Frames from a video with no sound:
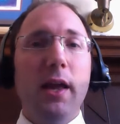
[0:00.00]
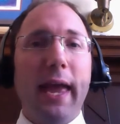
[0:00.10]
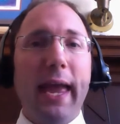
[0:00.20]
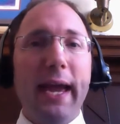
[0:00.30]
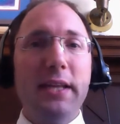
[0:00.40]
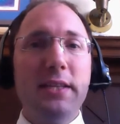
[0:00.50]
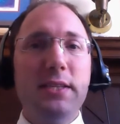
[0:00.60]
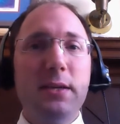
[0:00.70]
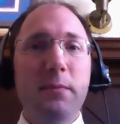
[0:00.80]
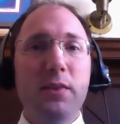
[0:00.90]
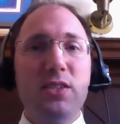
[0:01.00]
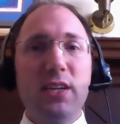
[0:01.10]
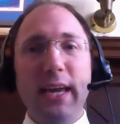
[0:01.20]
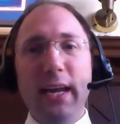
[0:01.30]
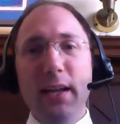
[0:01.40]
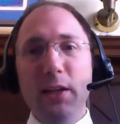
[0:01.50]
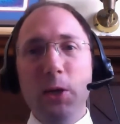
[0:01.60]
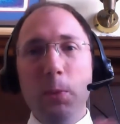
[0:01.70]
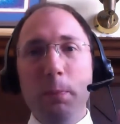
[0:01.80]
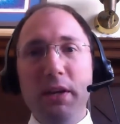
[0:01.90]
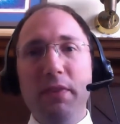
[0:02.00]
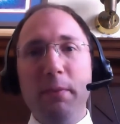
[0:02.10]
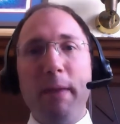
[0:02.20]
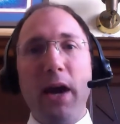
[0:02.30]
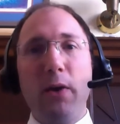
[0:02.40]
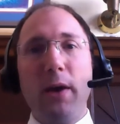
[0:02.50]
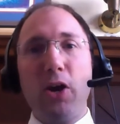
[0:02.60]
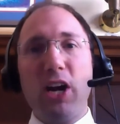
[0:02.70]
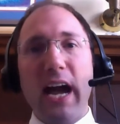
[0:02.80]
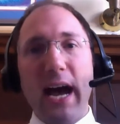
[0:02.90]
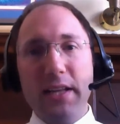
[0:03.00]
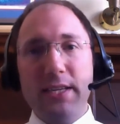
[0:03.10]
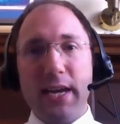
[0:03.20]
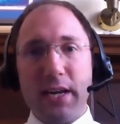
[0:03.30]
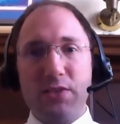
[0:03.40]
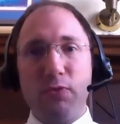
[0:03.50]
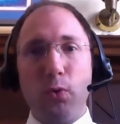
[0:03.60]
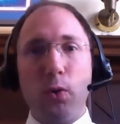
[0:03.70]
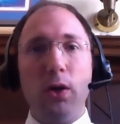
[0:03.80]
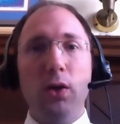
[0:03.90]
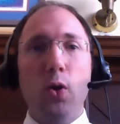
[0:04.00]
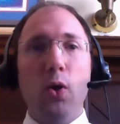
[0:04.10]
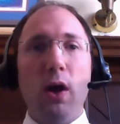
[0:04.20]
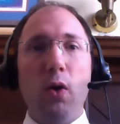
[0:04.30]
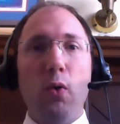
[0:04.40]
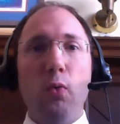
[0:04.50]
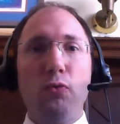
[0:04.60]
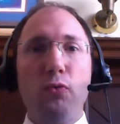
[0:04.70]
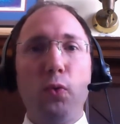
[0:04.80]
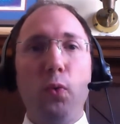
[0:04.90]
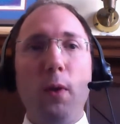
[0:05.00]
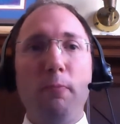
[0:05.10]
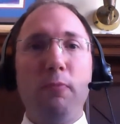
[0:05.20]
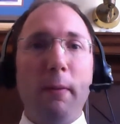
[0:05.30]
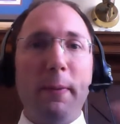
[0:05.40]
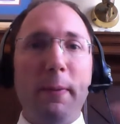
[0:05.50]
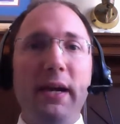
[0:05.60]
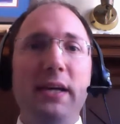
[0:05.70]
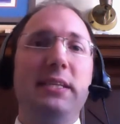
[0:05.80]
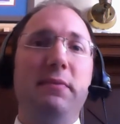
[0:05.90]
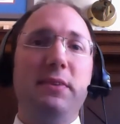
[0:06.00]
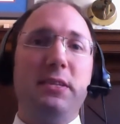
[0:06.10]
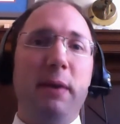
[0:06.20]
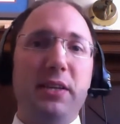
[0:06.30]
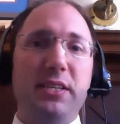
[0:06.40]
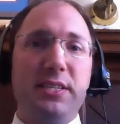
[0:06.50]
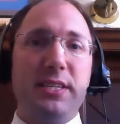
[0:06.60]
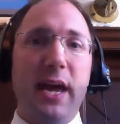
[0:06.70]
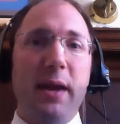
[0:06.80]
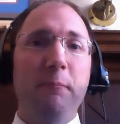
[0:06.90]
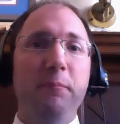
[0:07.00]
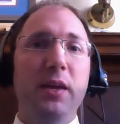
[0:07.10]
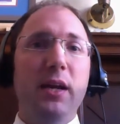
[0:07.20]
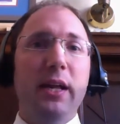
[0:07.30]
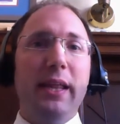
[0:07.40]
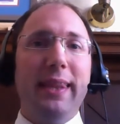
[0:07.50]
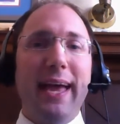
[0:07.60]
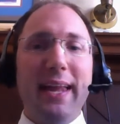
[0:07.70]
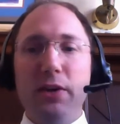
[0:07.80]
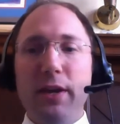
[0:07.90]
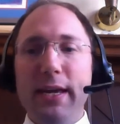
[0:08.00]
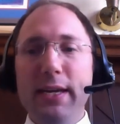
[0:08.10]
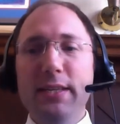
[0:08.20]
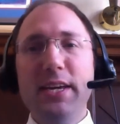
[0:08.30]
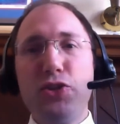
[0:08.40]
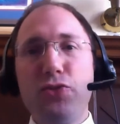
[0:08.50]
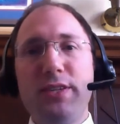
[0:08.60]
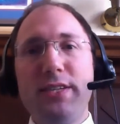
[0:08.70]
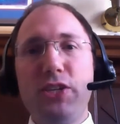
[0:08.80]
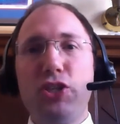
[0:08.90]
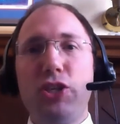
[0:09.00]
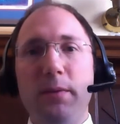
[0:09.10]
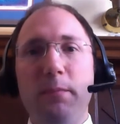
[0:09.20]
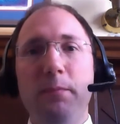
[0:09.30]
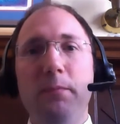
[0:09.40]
And to get a little bit of the background context for for what Rabbi Pinchas Levi is about to say, that there is a tradition